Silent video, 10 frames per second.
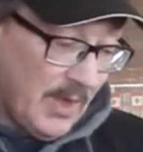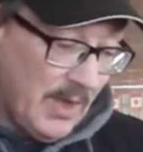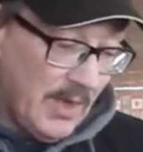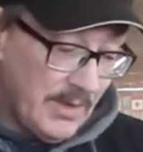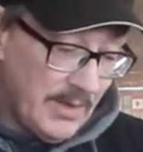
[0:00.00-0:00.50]

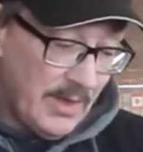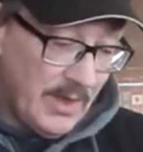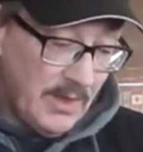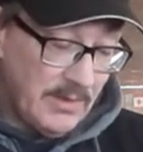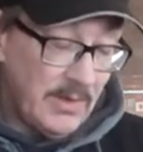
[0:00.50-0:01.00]
and
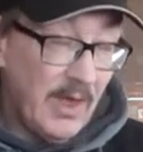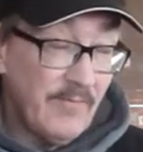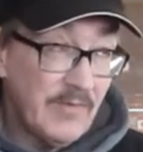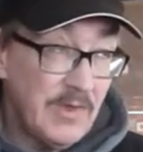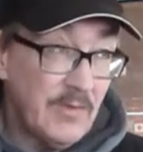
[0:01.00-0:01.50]
I
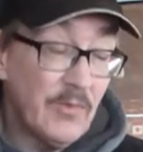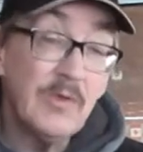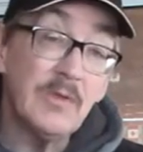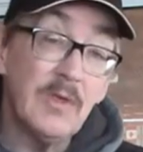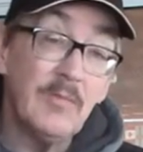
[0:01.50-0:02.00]
haven't seen them
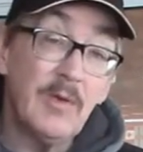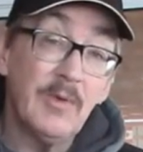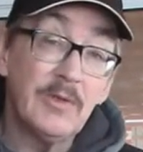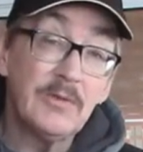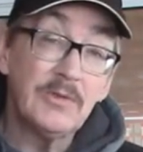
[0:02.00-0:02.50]
recently, but I'm
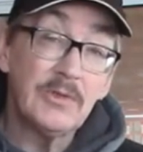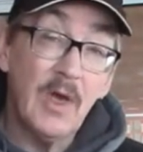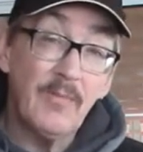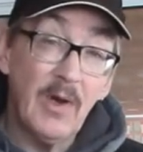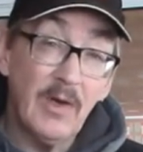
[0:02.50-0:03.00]
going to
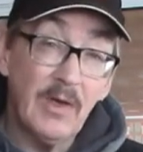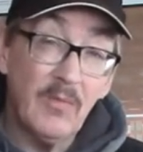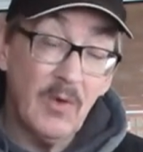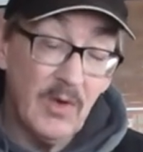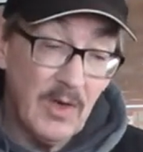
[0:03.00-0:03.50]
shop around a little
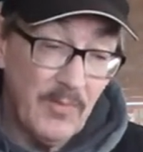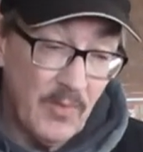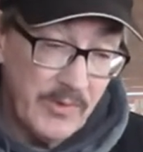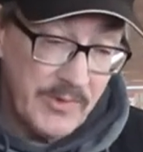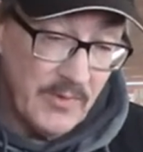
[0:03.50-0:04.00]
more, a couple
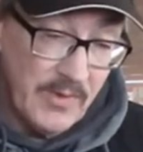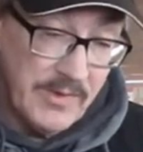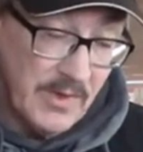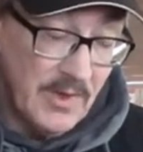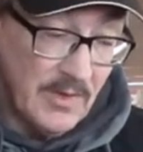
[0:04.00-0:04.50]
more stores.